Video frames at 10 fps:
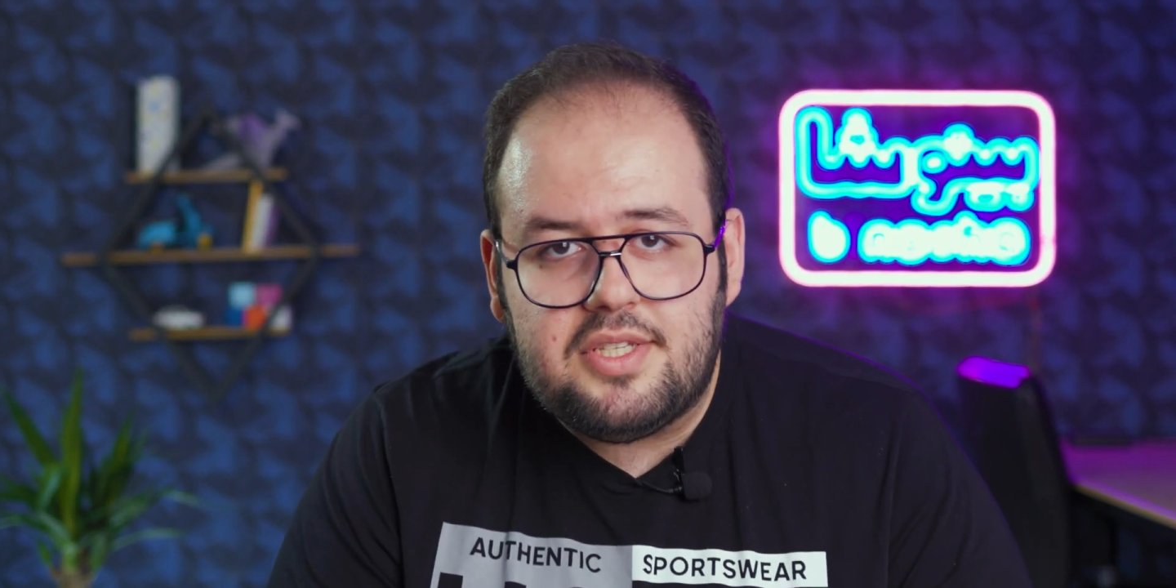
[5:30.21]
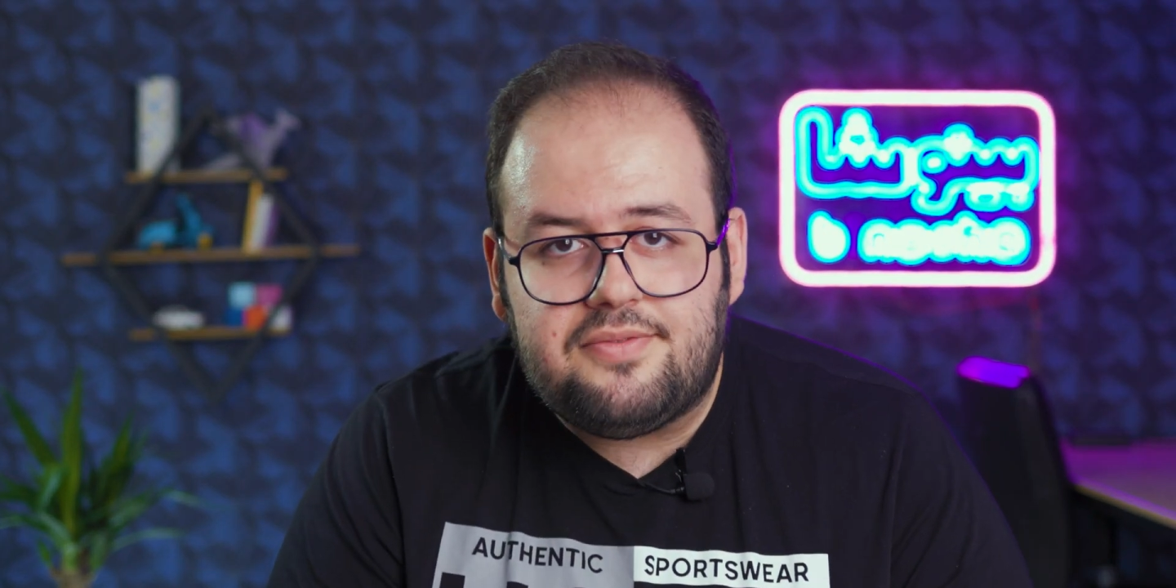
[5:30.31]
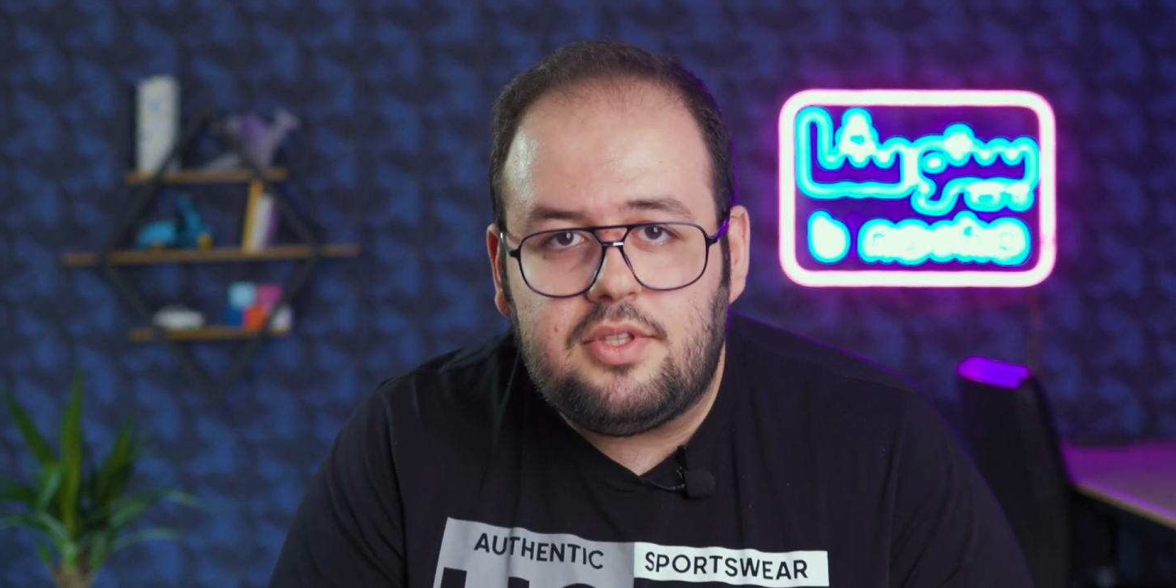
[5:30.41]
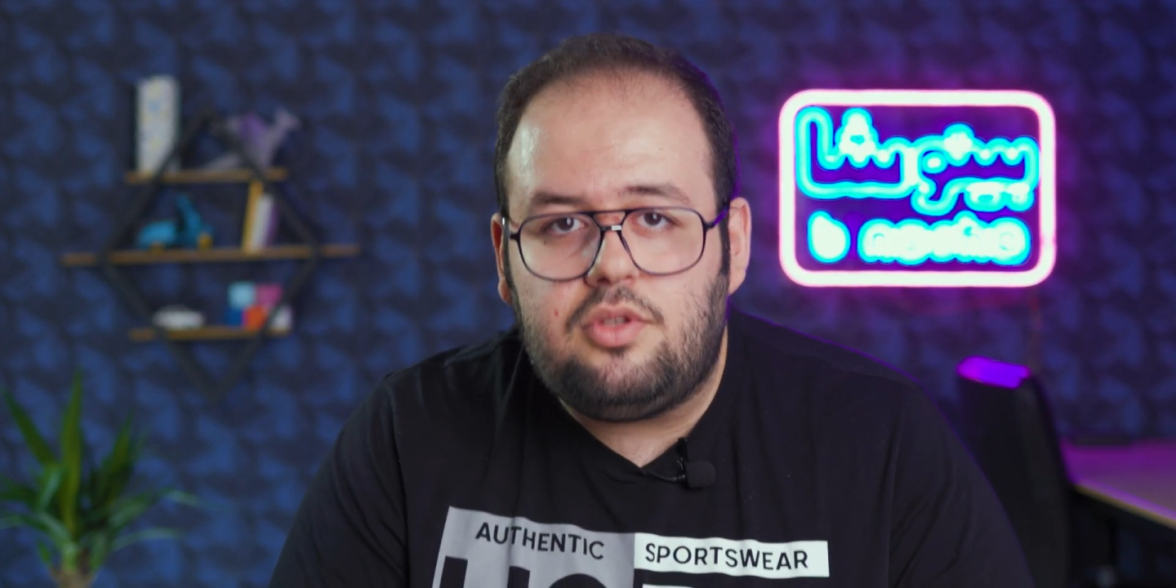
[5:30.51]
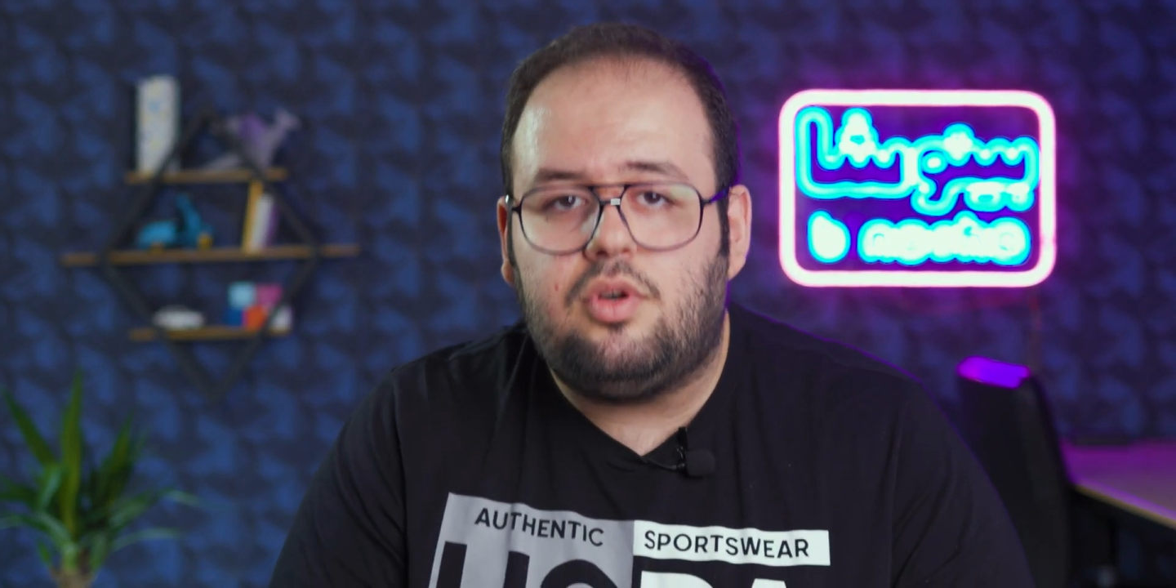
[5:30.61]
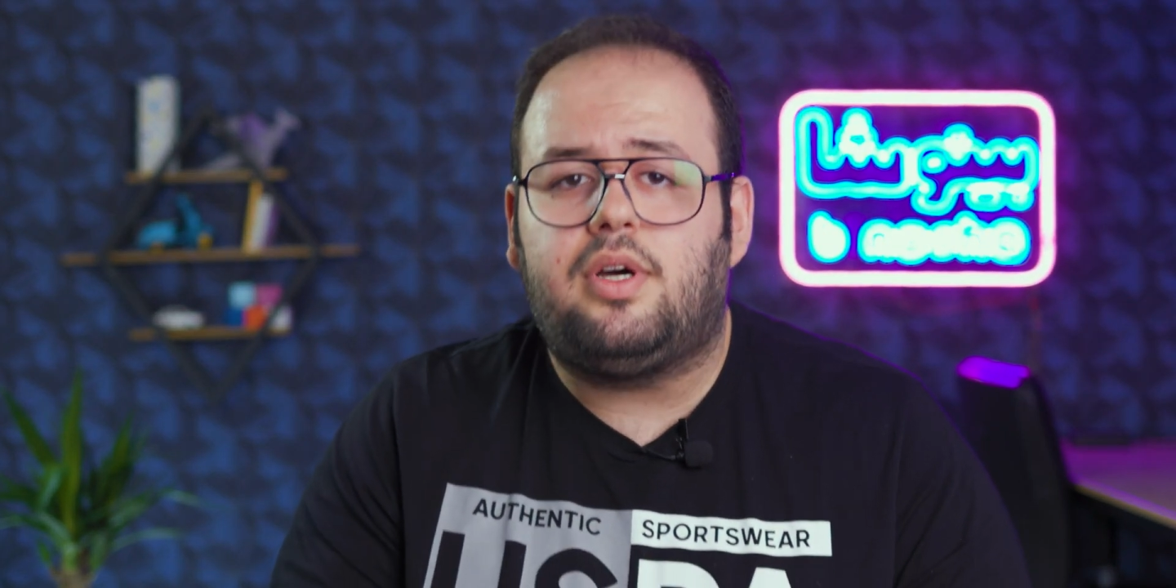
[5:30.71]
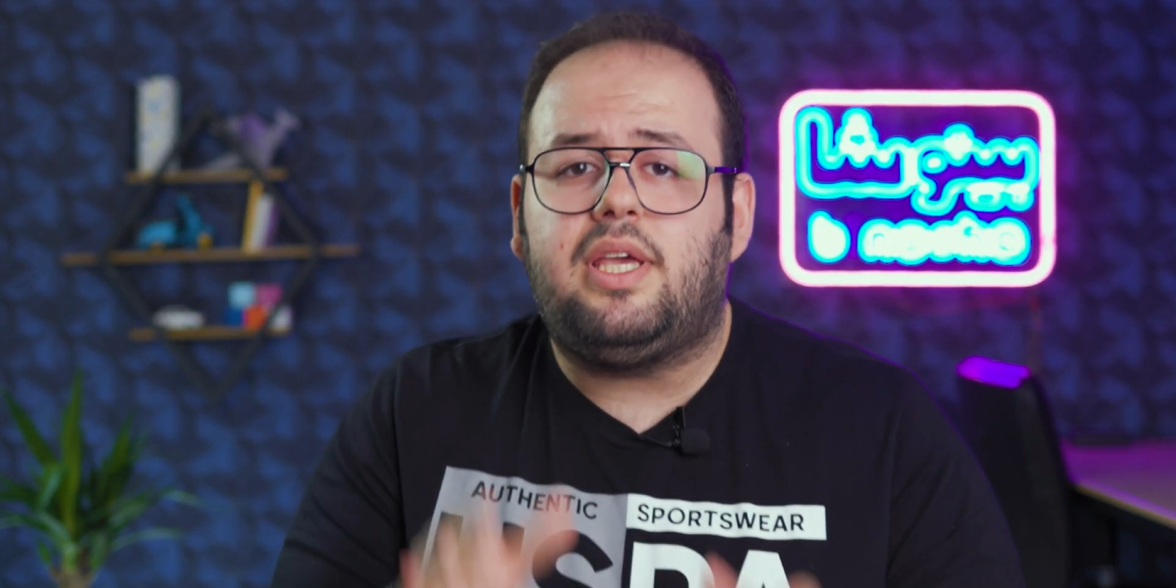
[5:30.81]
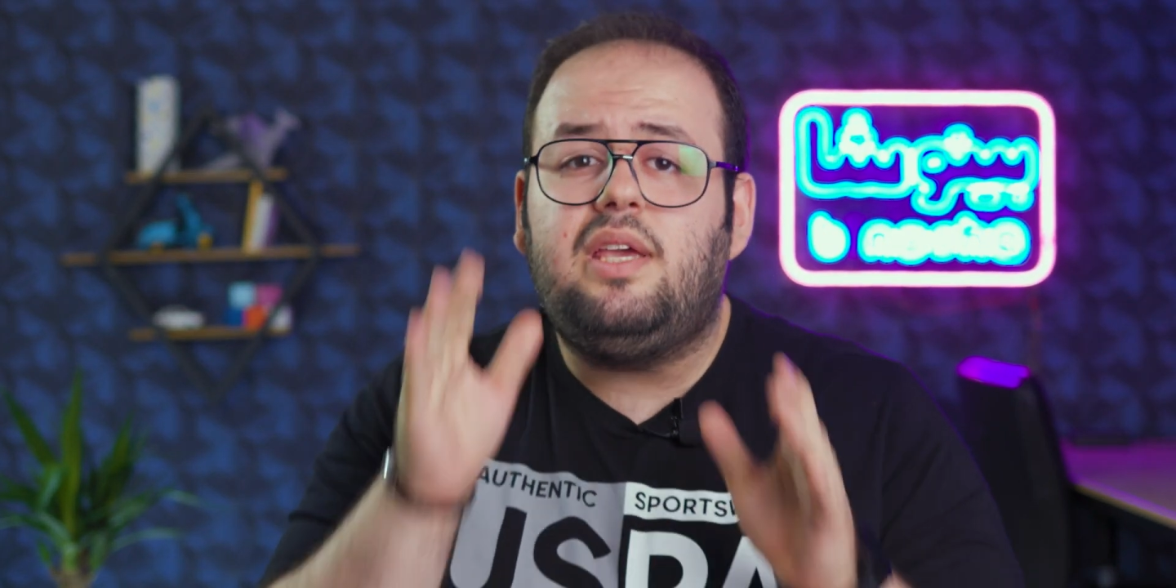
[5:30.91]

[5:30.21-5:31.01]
this video.